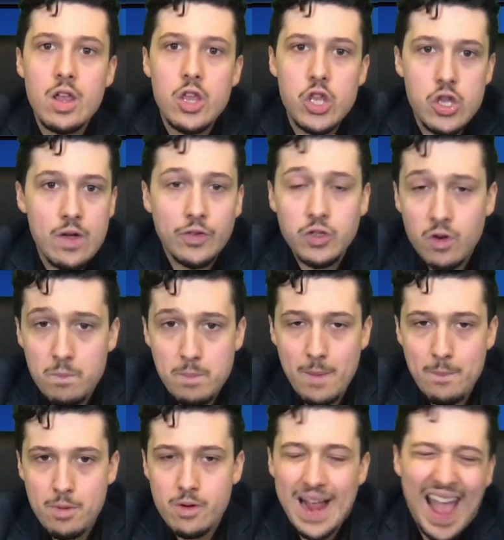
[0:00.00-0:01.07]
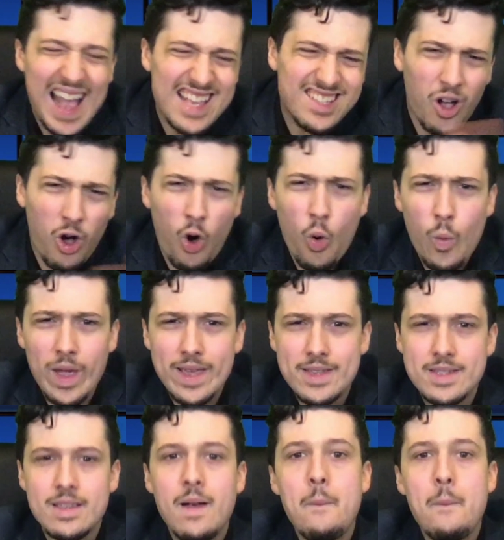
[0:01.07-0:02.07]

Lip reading: You have to remember, as always,